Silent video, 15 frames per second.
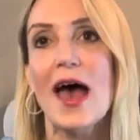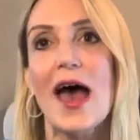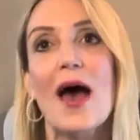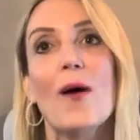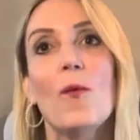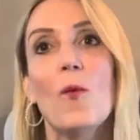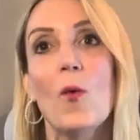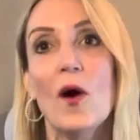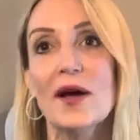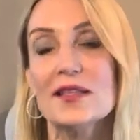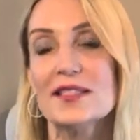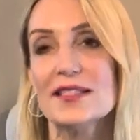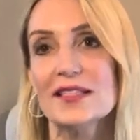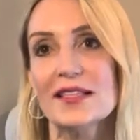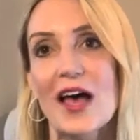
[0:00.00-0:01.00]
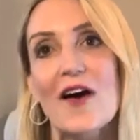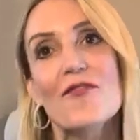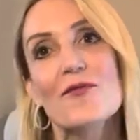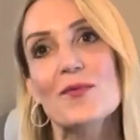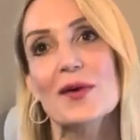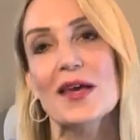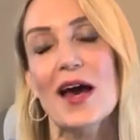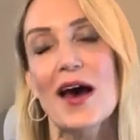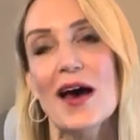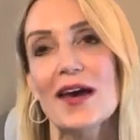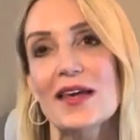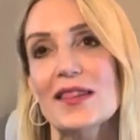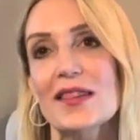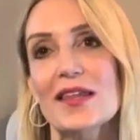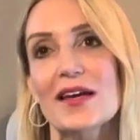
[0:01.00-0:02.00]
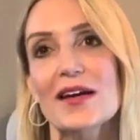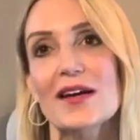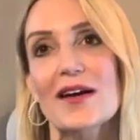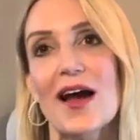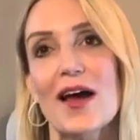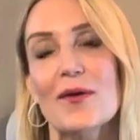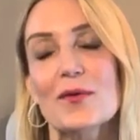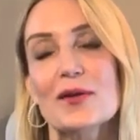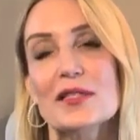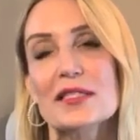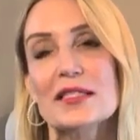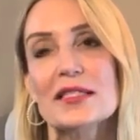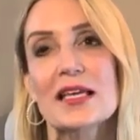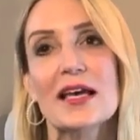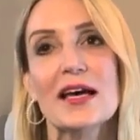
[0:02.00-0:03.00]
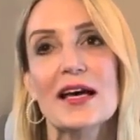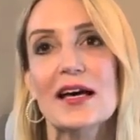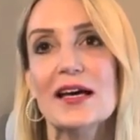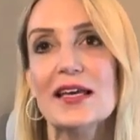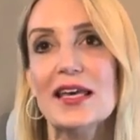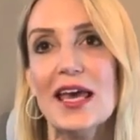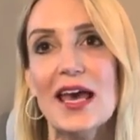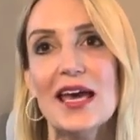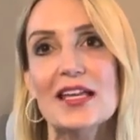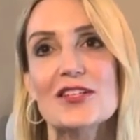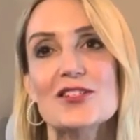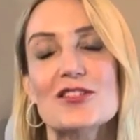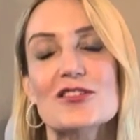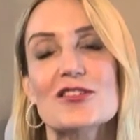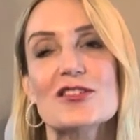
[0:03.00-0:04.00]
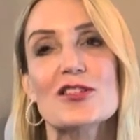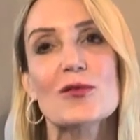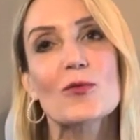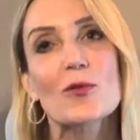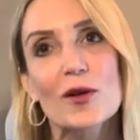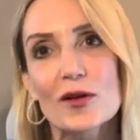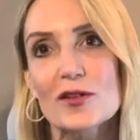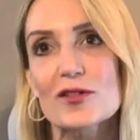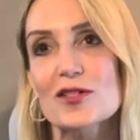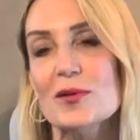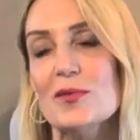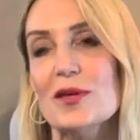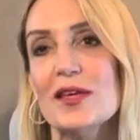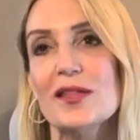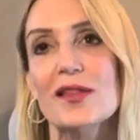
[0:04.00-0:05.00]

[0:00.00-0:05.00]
at what's left behind there. I was, again, just thrilled to be